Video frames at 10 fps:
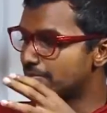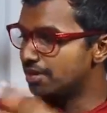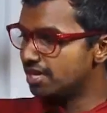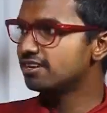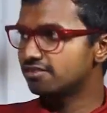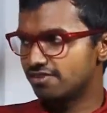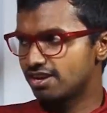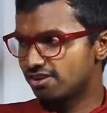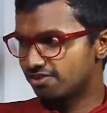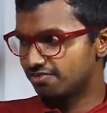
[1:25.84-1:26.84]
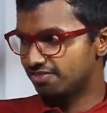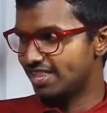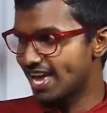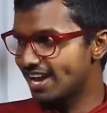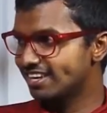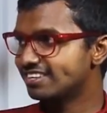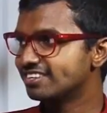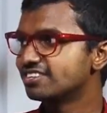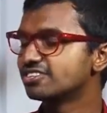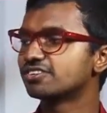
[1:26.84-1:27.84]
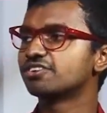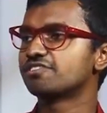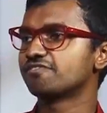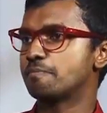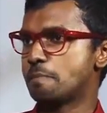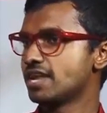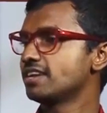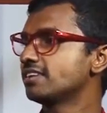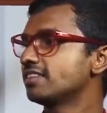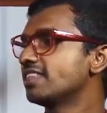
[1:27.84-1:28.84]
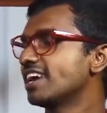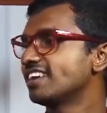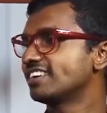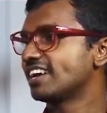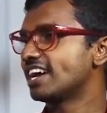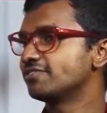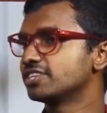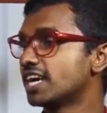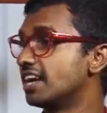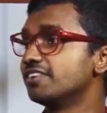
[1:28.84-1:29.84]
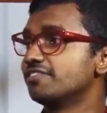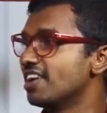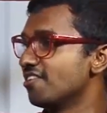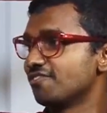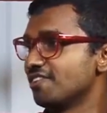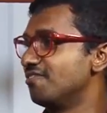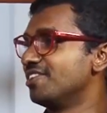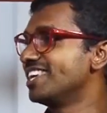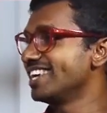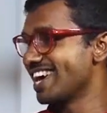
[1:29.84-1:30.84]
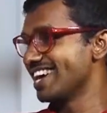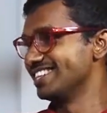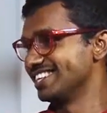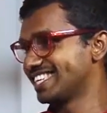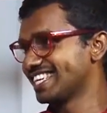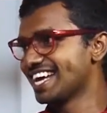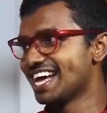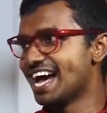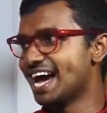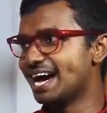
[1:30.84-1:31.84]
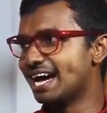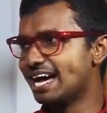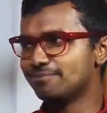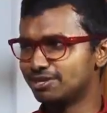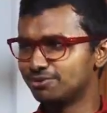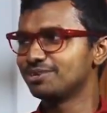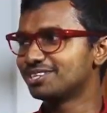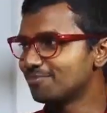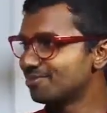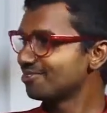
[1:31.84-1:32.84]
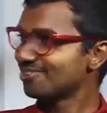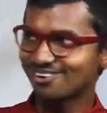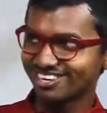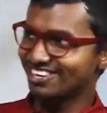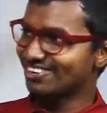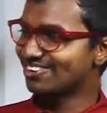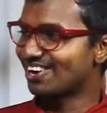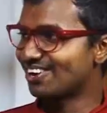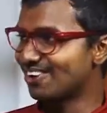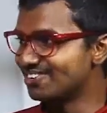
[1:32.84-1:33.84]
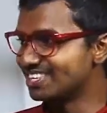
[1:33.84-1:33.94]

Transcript: Being aware of that sort of meant that I was unaware of everything else. Am I doing something wrong here, or how